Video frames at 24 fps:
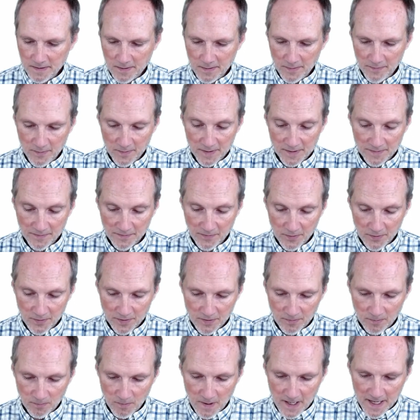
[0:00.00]
for this first
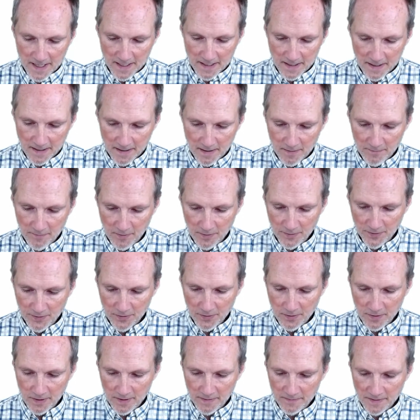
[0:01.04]
ranking of
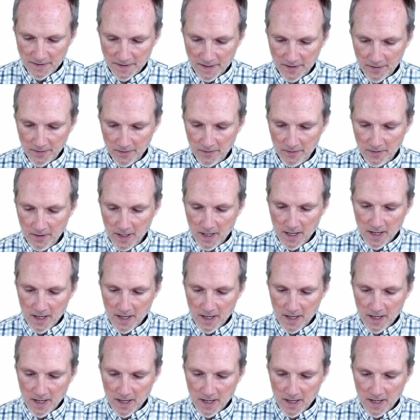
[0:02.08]
alternatives here,